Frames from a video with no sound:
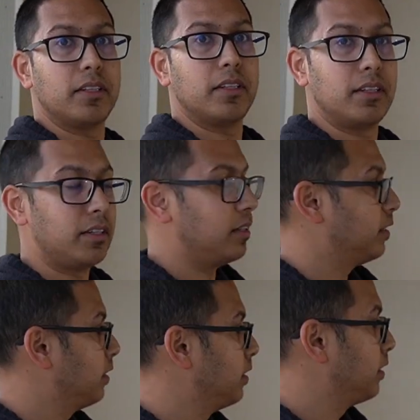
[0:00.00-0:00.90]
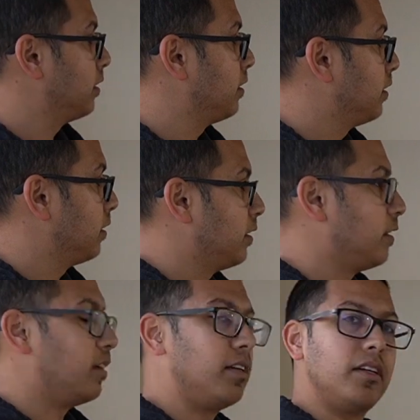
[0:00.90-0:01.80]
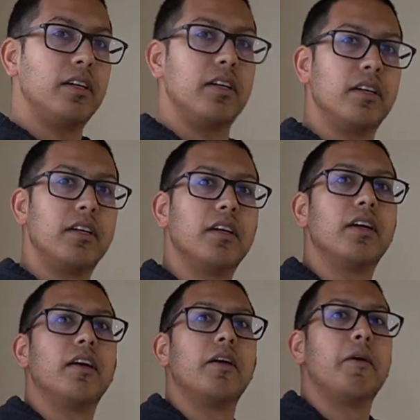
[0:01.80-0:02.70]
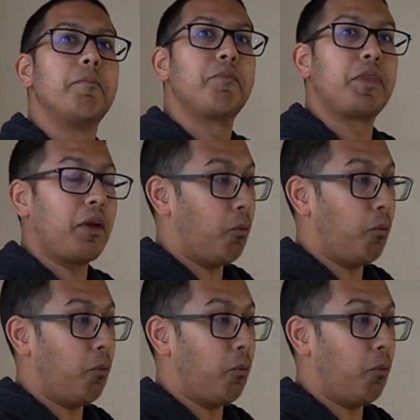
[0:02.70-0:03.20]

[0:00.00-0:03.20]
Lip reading: I noticed that it still has that nice matte finish, like it's not shiny.